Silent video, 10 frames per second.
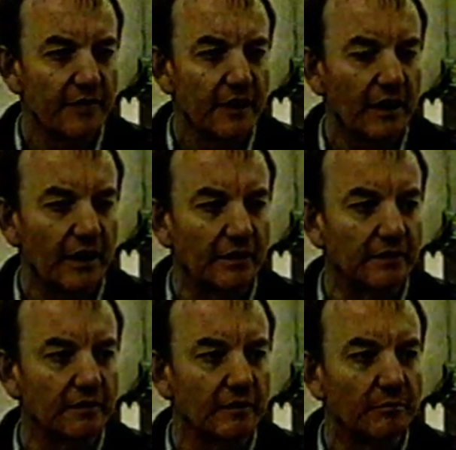
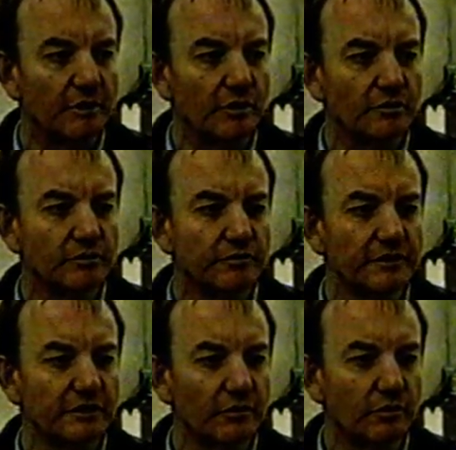And because of
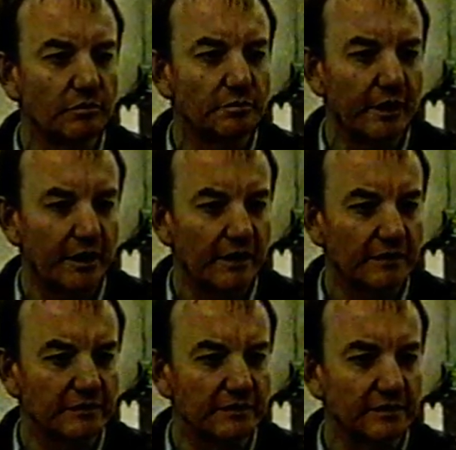the so-called
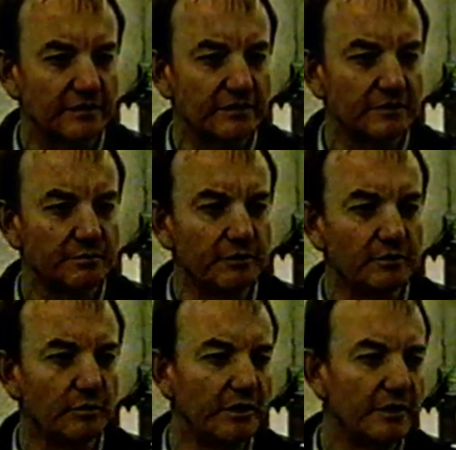parallax, the distance
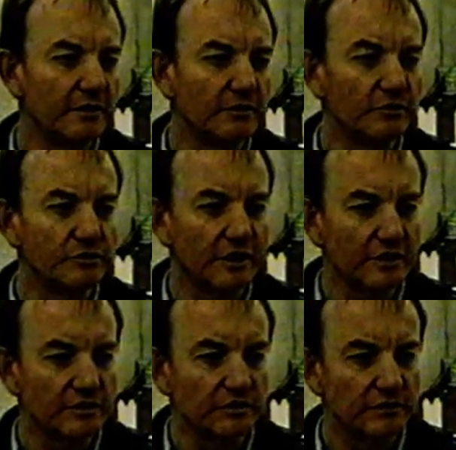between the two
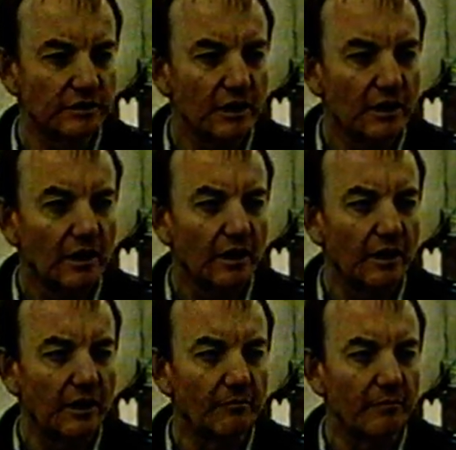stations,
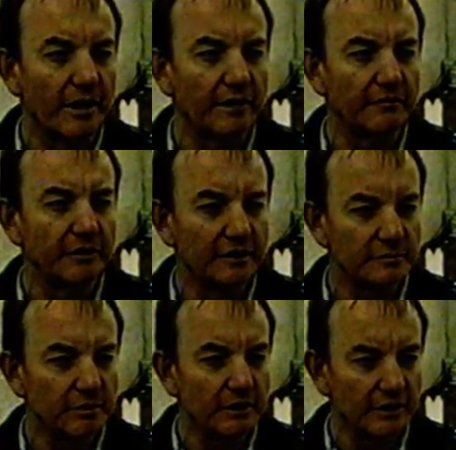um, and Venus
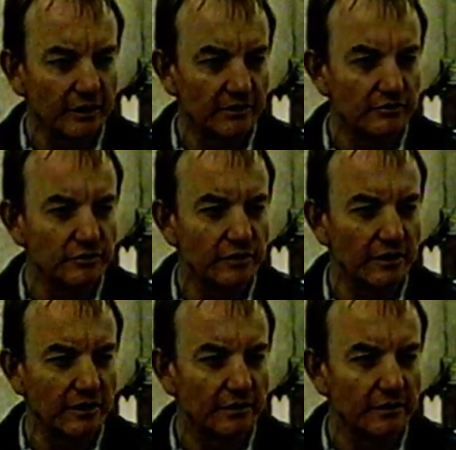being close to
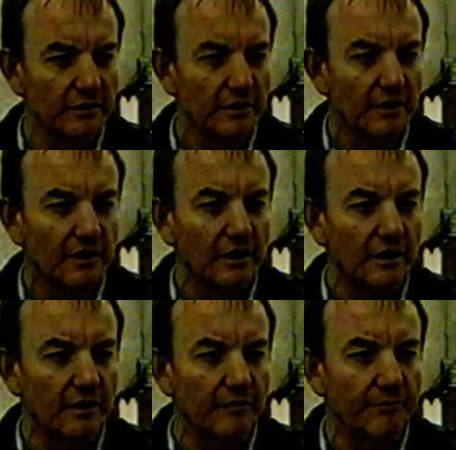the Earth,
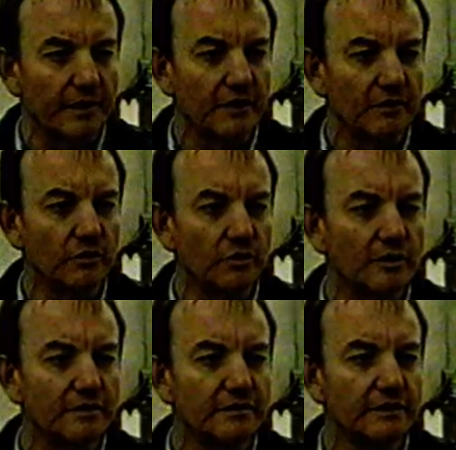uh, you
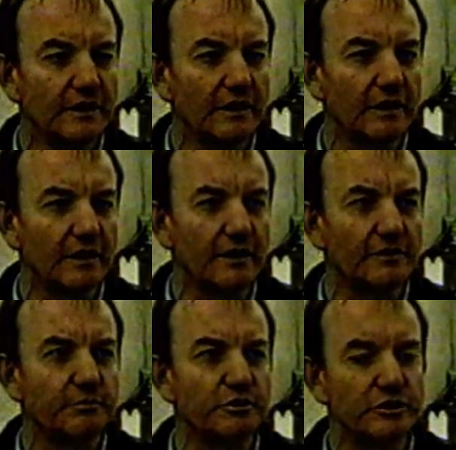can see
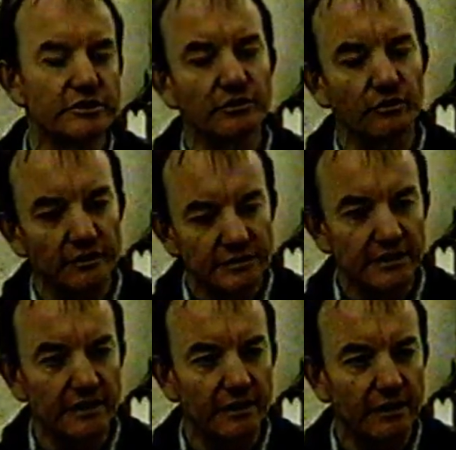its position on the
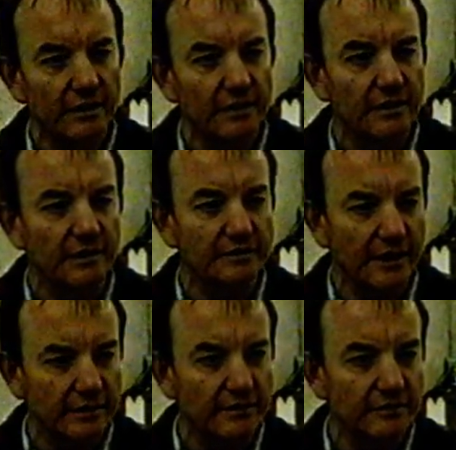sun in
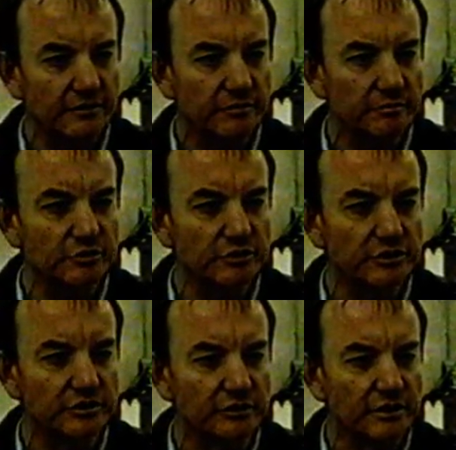slightly different
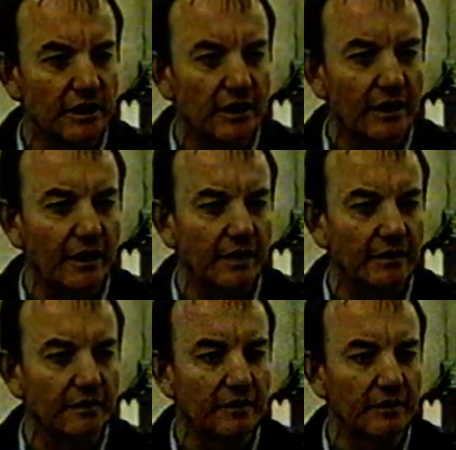positions.
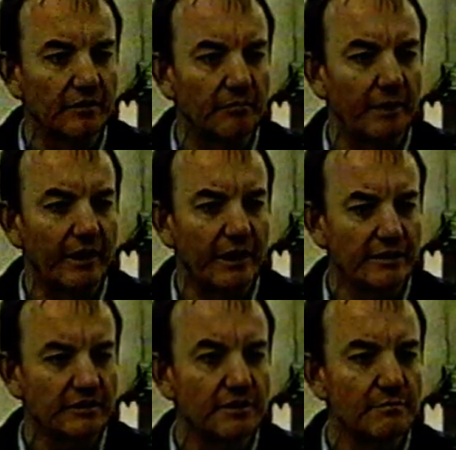And uh, by
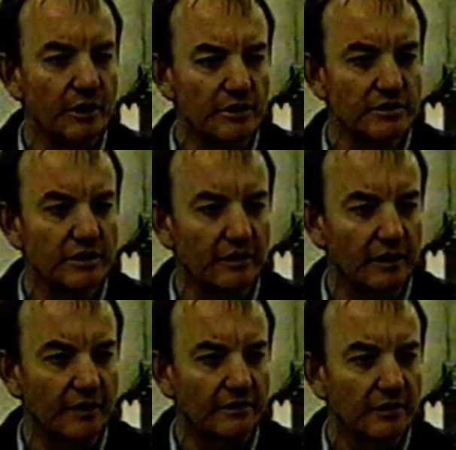actually measuring
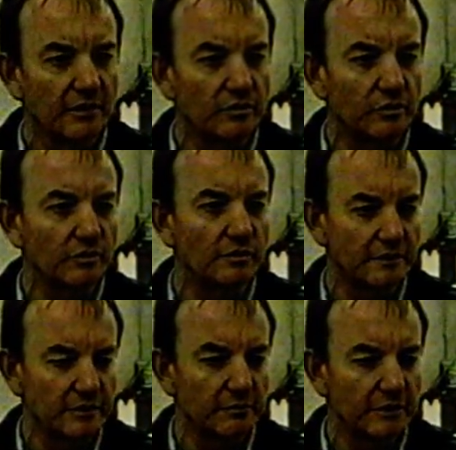that, you could
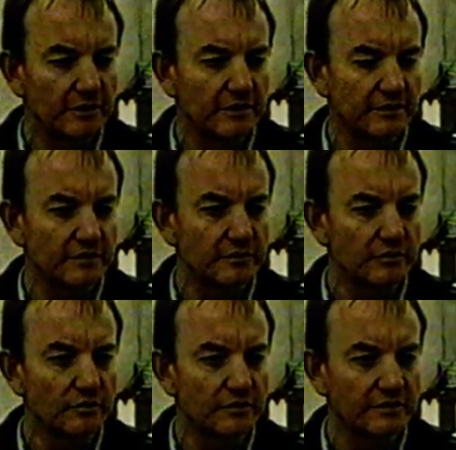determine the distance
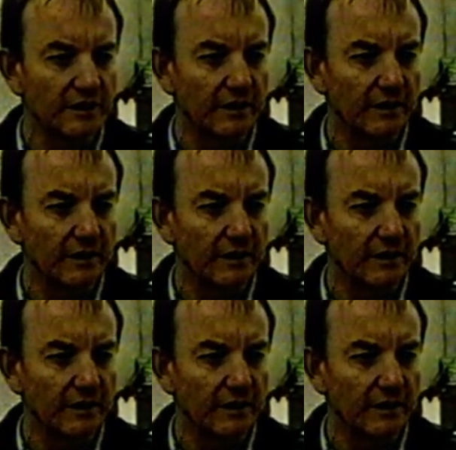to the sun.